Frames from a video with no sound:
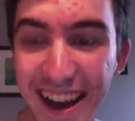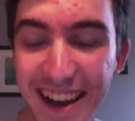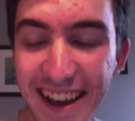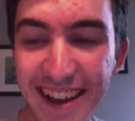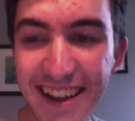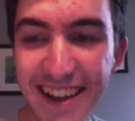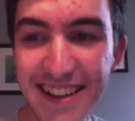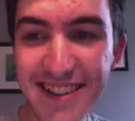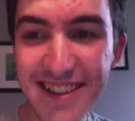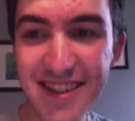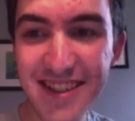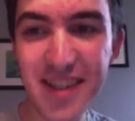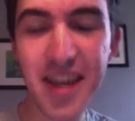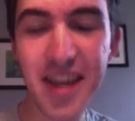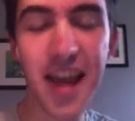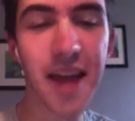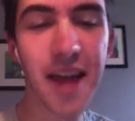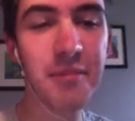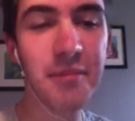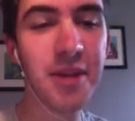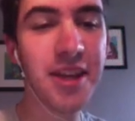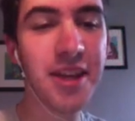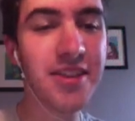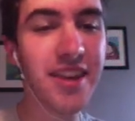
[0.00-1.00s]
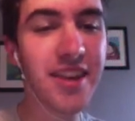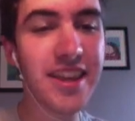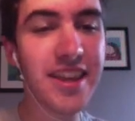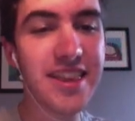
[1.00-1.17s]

I just See, I mean, like